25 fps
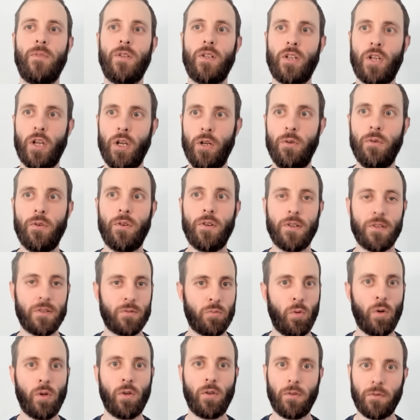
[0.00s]
cougars,
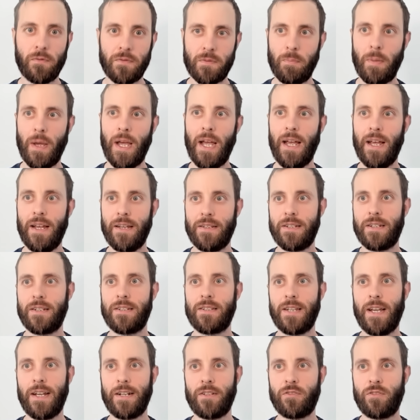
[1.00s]
wolves, bears,
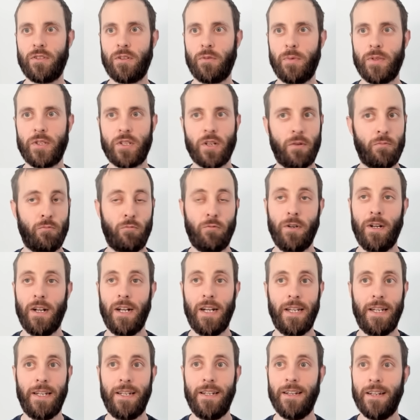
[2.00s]
etc., which I'm
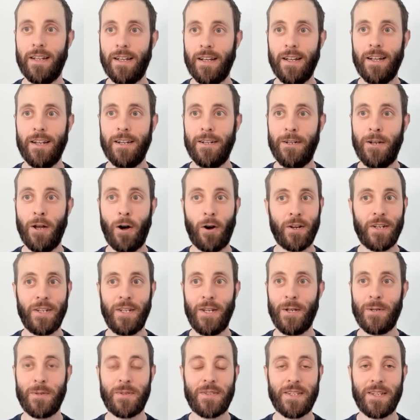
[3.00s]
really not
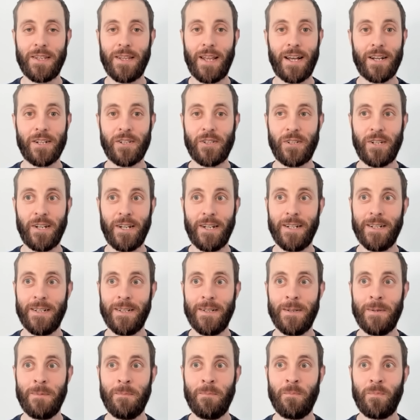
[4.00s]
used to that shit
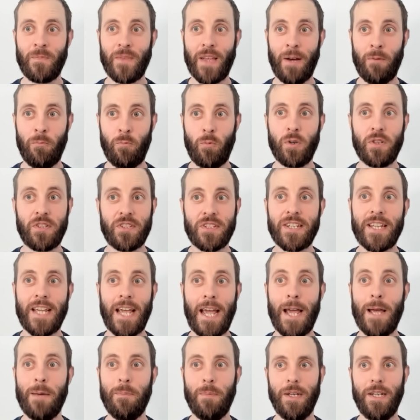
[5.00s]
and would
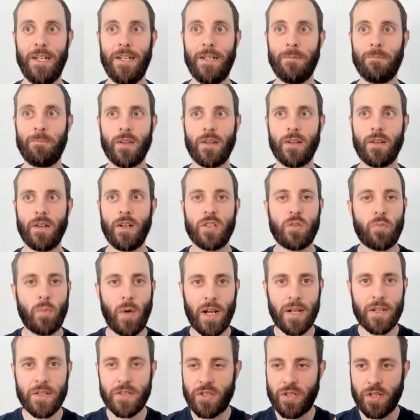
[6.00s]
scare me, as well
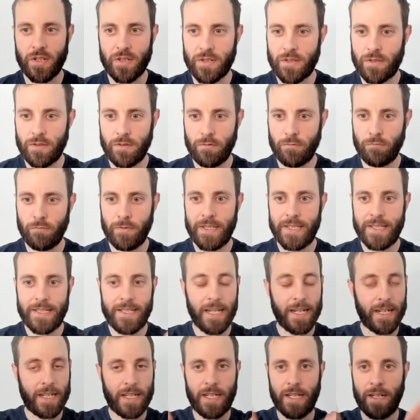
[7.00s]
as just
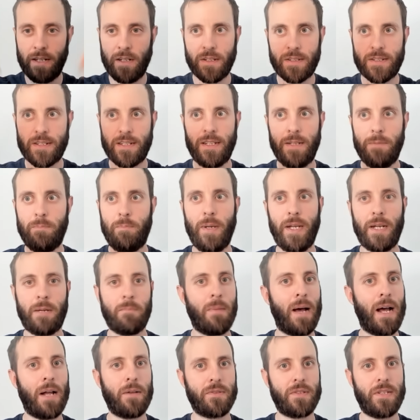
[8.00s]
ridiculously big
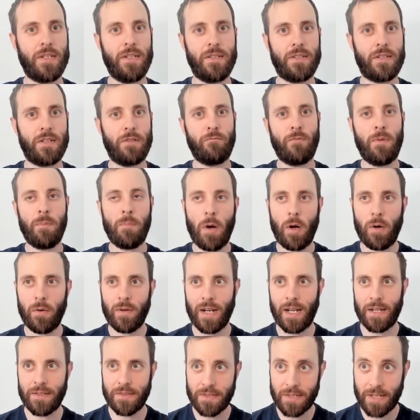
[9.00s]
mountains and remote
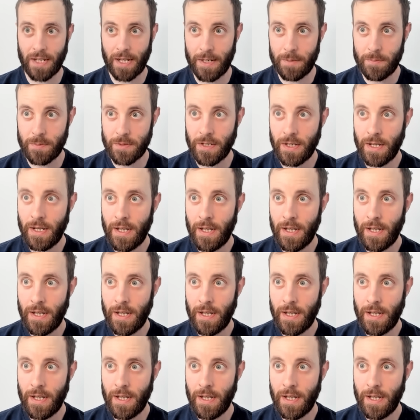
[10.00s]
landscapes.